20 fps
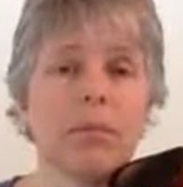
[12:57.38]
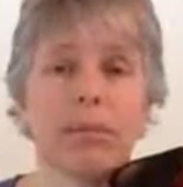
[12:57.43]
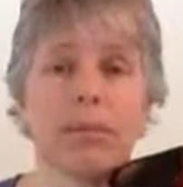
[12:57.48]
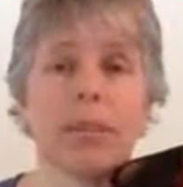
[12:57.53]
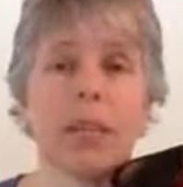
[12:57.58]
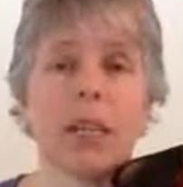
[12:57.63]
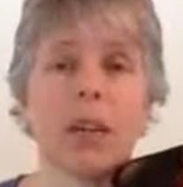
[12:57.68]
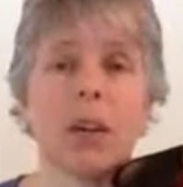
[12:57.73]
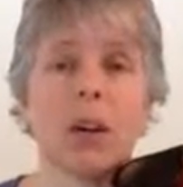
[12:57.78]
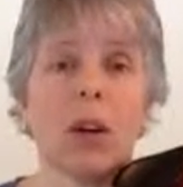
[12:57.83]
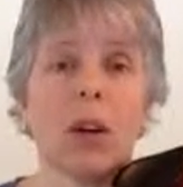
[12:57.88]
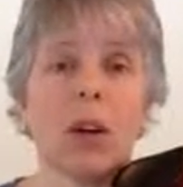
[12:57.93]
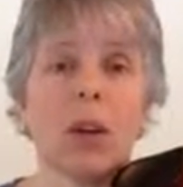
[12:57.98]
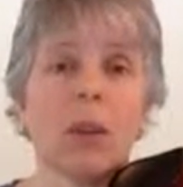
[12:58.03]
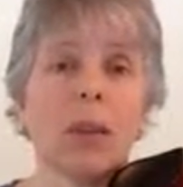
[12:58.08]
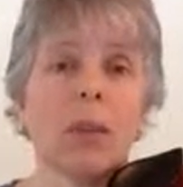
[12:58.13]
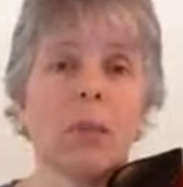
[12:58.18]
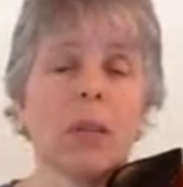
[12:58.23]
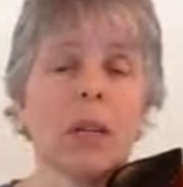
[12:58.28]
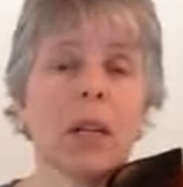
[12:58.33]
say
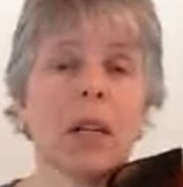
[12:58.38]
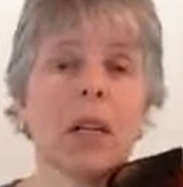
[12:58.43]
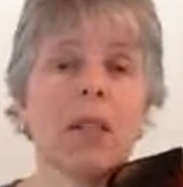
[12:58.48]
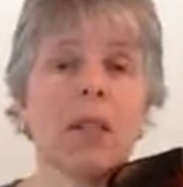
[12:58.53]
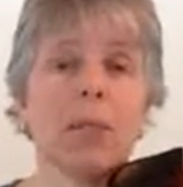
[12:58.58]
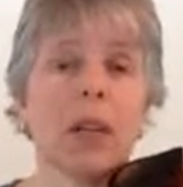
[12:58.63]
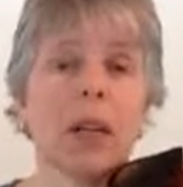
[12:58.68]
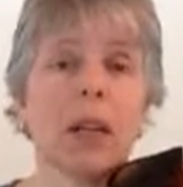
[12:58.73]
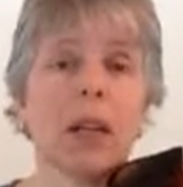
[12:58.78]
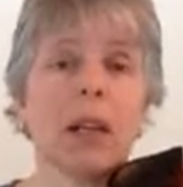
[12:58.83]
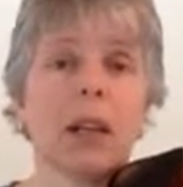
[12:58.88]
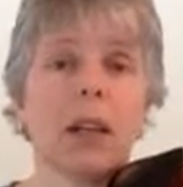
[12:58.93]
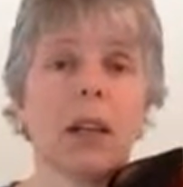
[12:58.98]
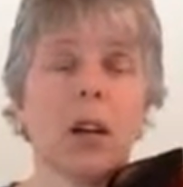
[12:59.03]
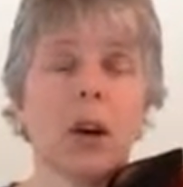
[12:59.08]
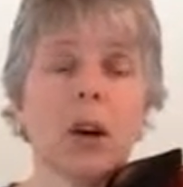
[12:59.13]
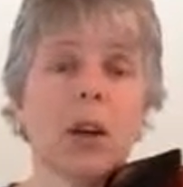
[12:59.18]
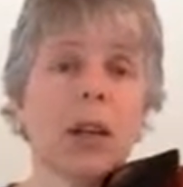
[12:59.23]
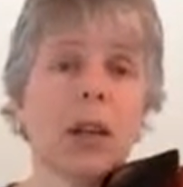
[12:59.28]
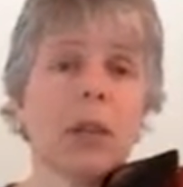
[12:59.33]
in the middle of playing, and
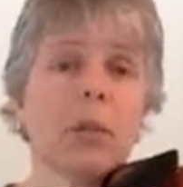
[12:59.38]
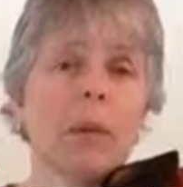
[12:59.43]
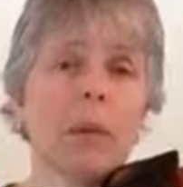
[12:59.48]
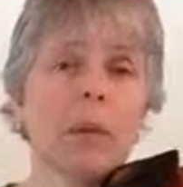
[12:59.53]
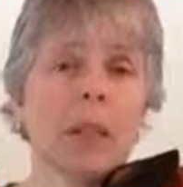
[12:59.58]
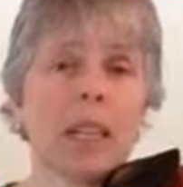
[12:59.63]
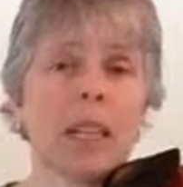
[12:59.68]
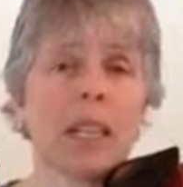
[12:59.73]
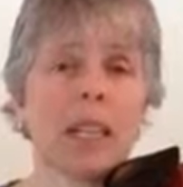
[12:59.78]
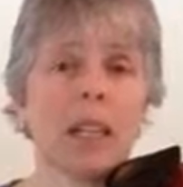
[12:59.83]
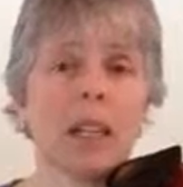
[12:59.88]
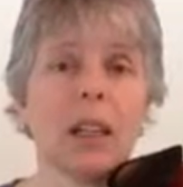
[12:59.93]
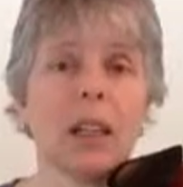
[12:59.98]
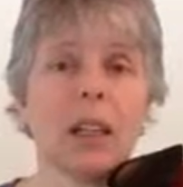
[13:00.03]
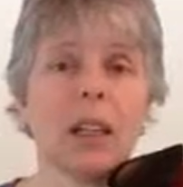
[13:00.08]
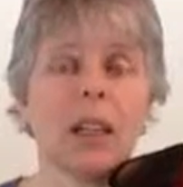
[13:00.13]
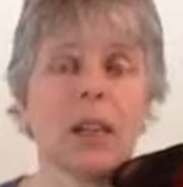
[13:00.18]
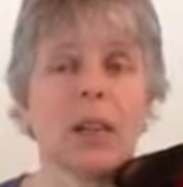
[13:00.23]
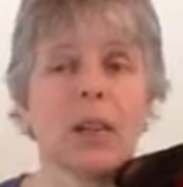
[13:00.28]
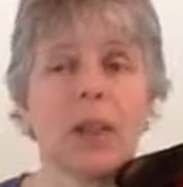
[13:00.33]
go, oh yeah, remember that little
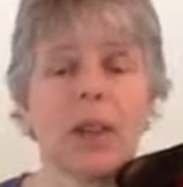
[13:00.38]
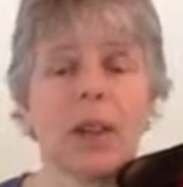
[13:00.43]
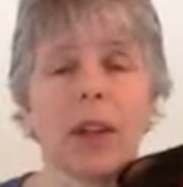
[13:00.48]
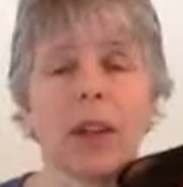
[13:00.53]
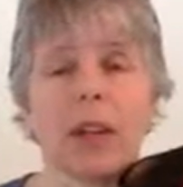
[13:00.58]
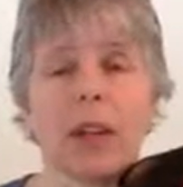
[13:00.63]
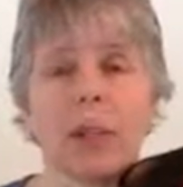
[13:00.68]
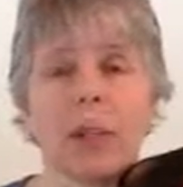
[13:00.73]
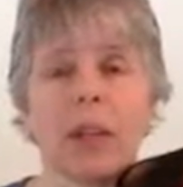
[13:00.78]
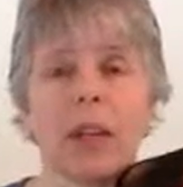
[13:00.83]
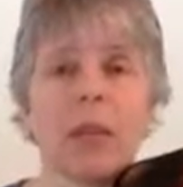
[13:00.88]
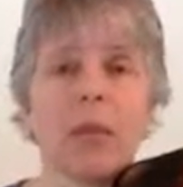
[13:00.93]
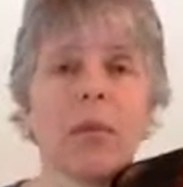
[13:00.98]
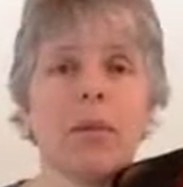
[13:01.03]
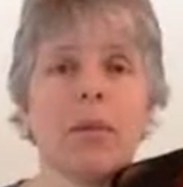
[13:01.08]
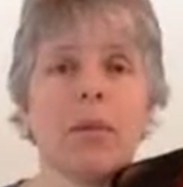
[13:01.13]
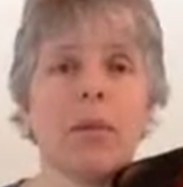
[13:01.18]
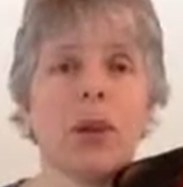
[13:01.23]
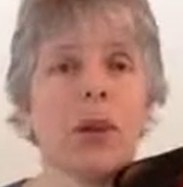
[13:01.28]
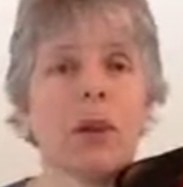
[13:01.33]
thing I played
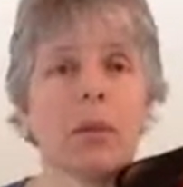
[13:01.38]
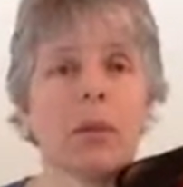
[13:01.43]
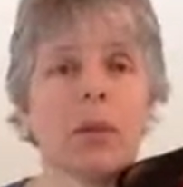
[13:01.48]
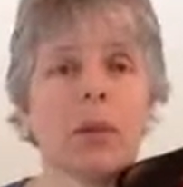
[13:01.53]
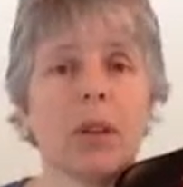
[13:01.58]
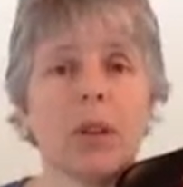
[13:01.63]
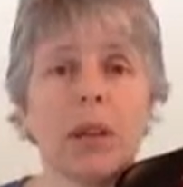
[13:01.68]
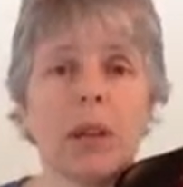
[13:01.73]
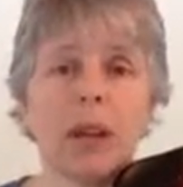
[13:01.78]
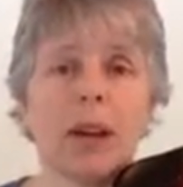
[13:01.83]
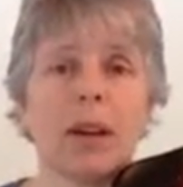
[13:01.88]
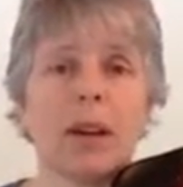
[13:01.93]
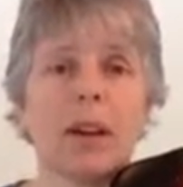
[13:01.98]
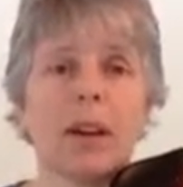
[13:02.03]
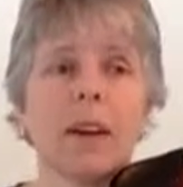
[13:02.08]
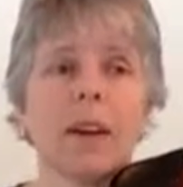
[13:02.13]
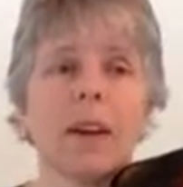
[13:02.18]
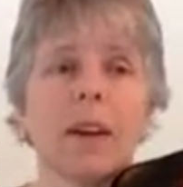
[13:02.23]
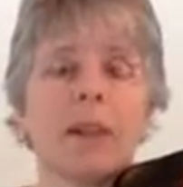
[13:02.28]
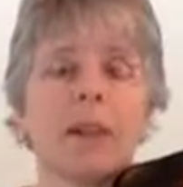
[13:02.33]
before? I'm going to put it here.
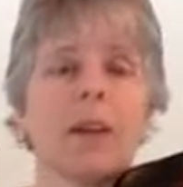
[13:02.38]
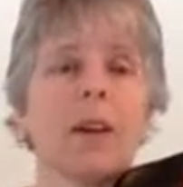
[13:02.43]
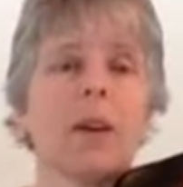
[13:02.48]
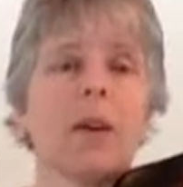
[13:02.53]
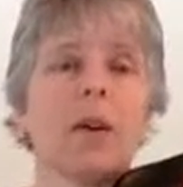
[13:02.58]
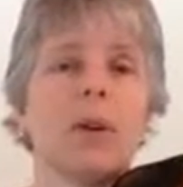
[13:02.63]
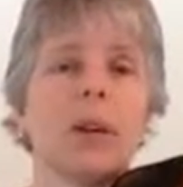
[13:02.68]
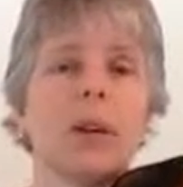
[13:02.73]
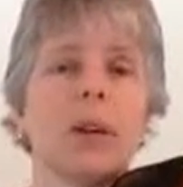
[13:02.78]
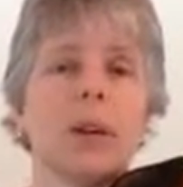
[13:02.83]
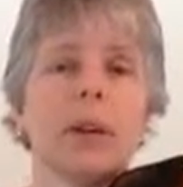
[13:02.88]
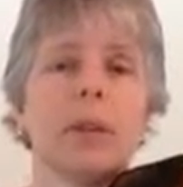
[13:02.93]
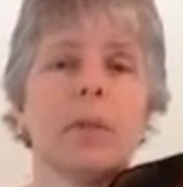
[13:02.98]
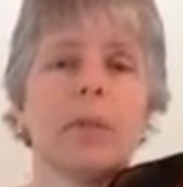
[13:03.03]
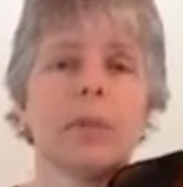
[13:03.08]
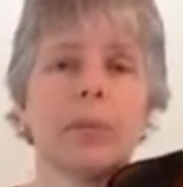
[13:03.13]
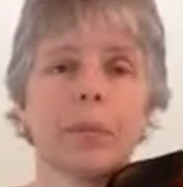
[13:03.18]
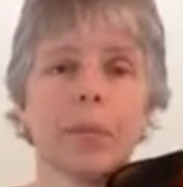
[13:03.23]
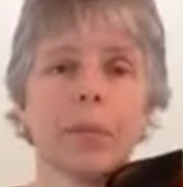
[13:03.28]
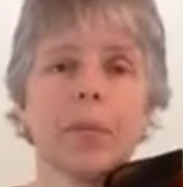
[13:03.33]
So,
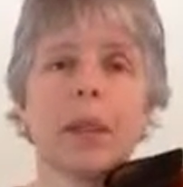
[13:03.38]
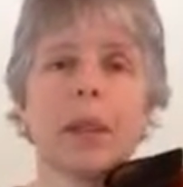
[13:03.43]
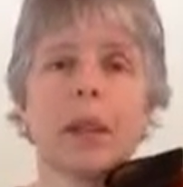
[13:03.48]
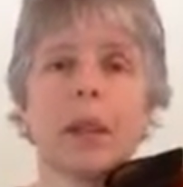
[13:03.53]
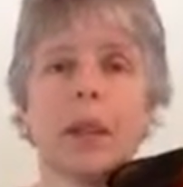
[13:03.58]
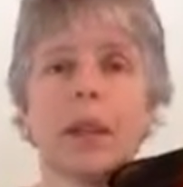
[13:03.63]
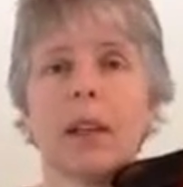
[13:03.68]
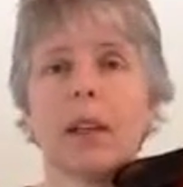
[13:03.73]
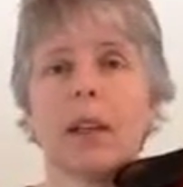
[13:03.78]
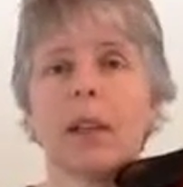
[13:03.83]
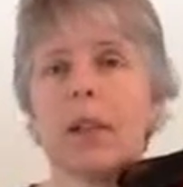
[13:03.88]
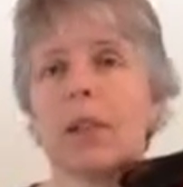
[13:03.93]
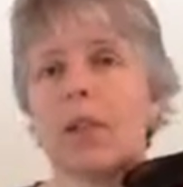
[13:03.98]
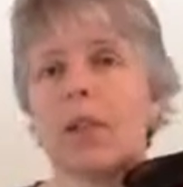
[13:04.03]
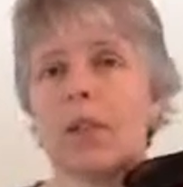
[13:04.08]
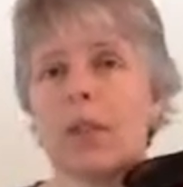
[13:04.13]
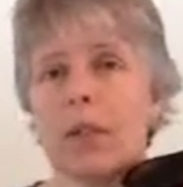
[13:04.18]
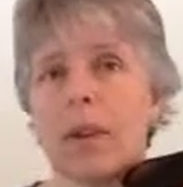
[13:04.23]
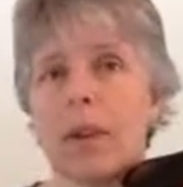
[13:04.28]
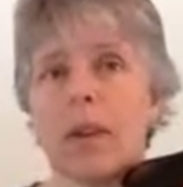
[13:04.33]
and
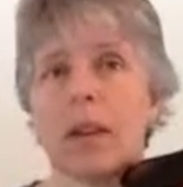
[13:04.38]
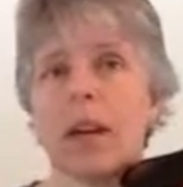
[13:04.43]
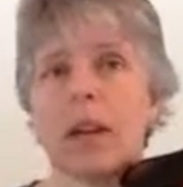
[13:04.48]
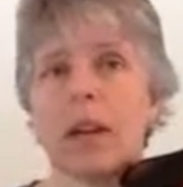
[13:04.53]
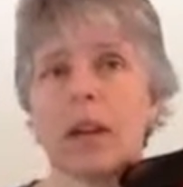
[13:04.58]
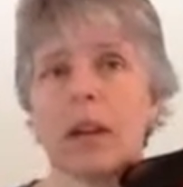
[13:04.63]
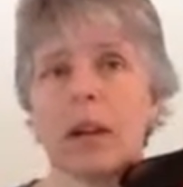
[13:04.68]
that'll